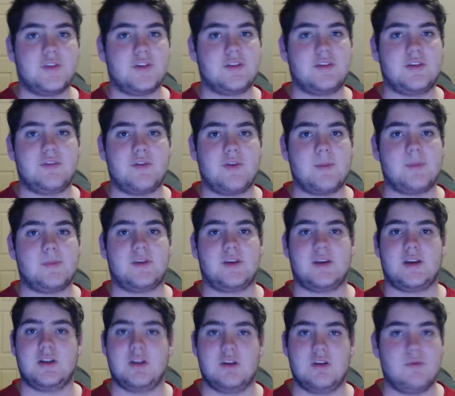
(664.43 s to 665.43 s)
it was above
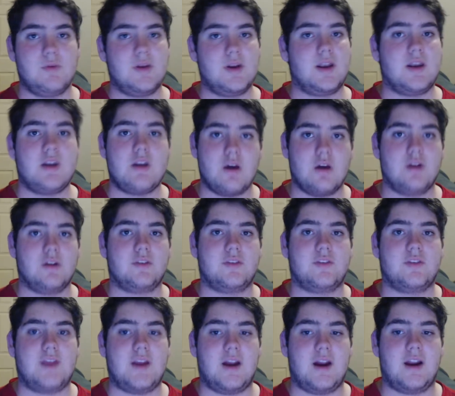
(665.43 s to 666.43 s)
60 frames a second, you'd
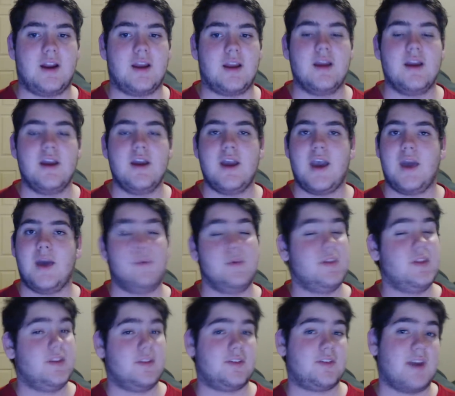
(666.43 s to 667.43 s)
really notice the tearing.
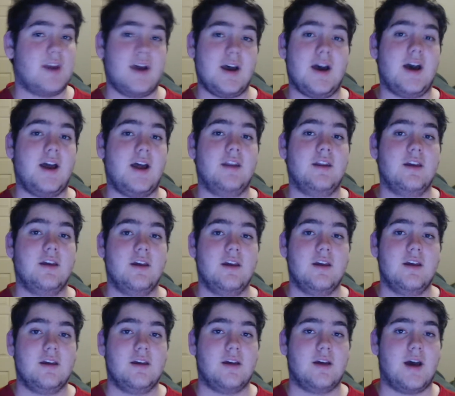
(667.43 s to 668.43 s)
And with this
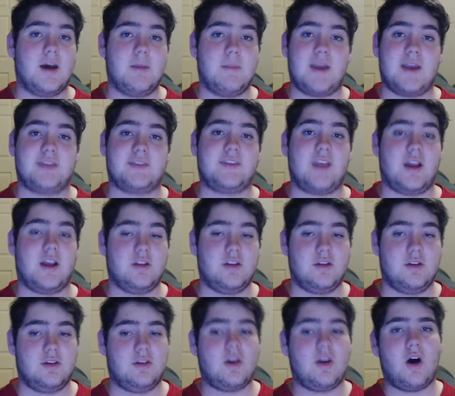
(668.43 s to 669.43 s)
card
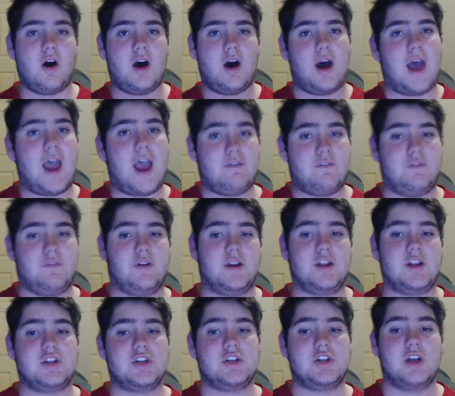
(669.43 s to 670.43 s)
maxed out, you got
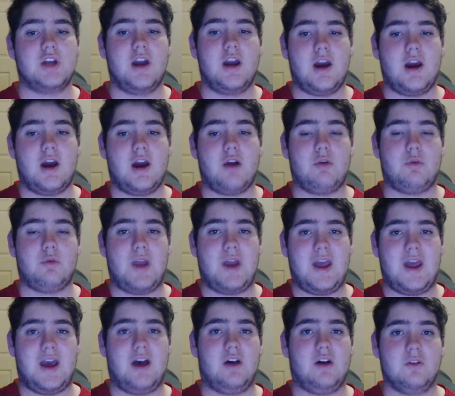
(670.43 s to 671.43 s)
average
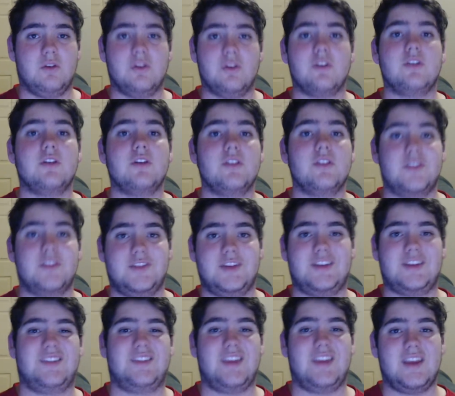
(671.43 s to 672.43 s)

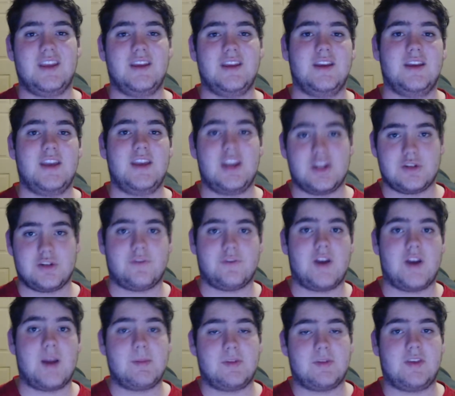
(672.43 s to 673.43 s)
around
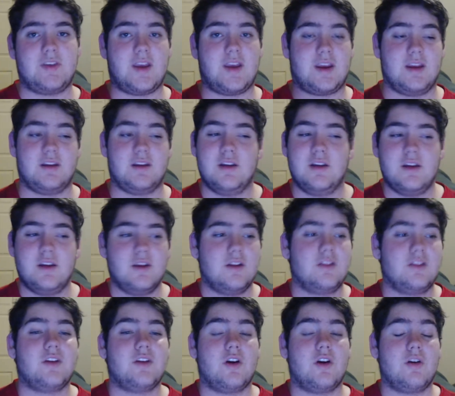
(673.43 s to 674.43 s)
60-ish frames a
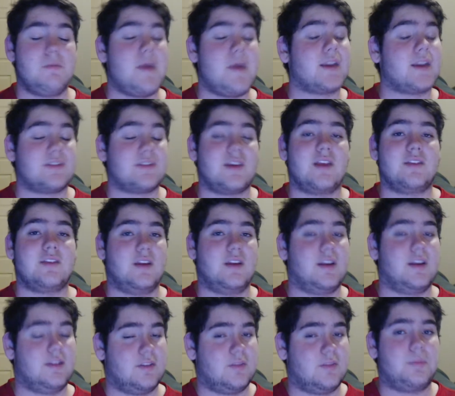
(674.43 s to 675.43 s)
second. So
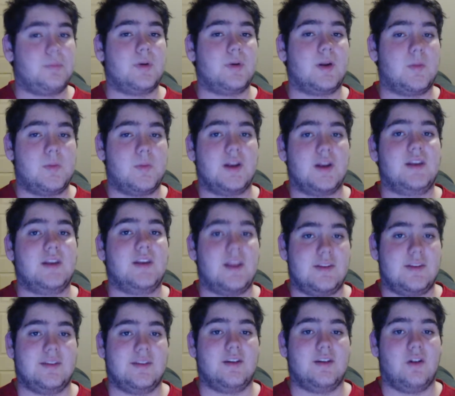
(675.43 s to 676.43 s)
max out settings is
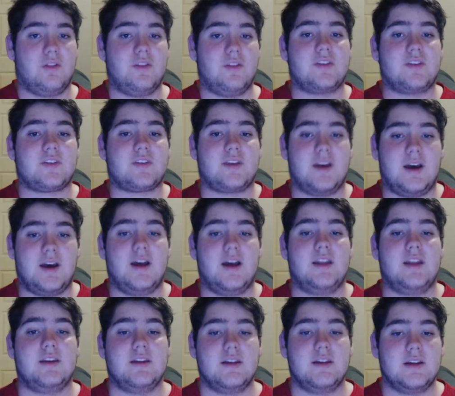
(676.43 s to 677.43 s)
pretty decent on
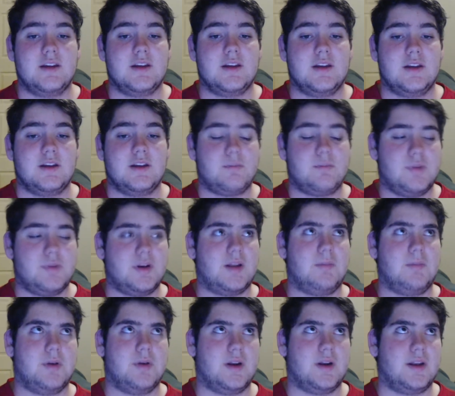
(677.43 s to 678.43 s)
this card.
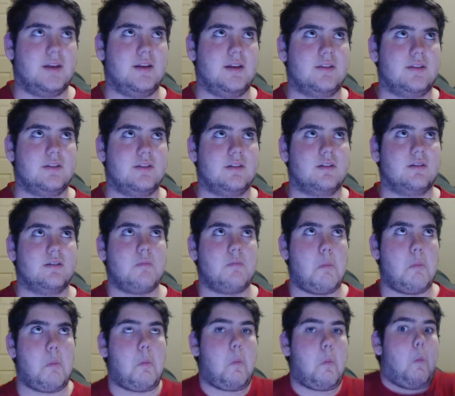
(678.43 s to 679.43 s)
Pretty
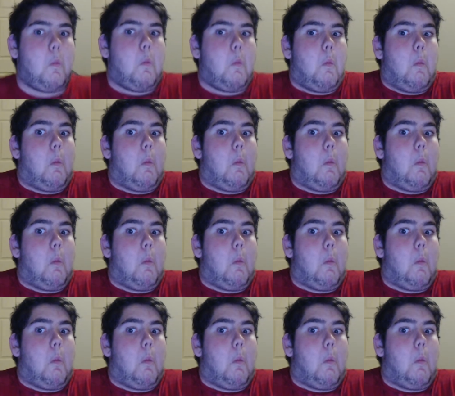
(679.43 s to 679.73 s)
decent.